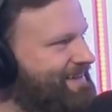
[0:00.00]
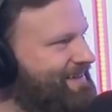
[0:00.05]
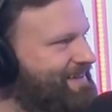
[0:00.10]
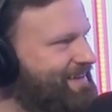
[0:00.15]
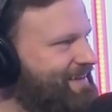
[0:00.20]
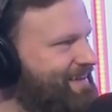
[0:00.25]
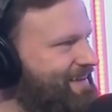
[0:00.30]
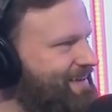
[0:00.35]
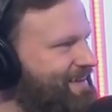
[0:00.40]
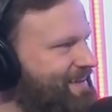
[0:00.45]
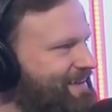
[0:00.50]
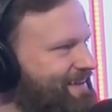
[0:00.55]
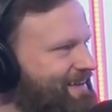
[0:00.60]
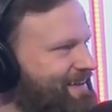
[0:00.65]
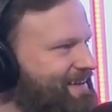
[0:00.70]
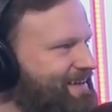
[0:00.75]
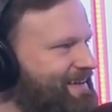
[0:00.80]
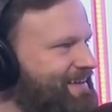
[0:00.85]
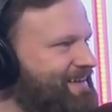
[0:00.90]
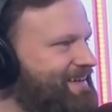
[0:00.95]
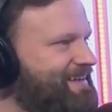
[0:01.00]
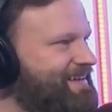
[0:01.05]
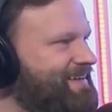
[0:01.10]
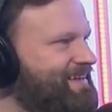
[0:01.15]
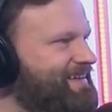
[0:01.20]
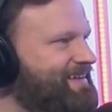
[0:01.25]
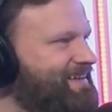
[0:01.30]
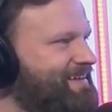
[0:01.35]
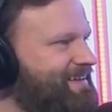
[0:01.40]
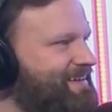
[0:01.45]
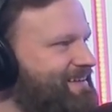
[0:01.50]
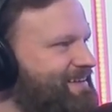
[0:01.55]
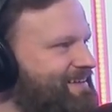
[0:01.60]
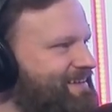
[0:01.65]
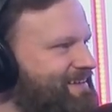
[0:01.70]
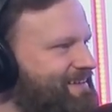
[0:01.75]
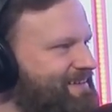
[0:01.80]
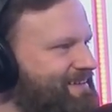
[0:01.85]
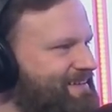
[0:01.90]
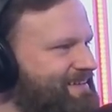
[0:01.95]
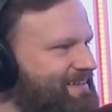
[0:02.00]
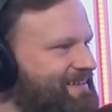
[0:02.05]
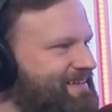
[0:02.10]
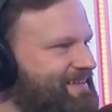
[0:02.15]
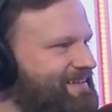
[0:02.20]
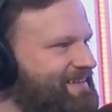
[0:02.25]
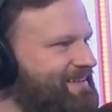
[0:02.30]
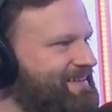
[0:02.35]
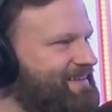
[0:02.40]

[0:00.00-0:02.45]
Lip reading: (silent)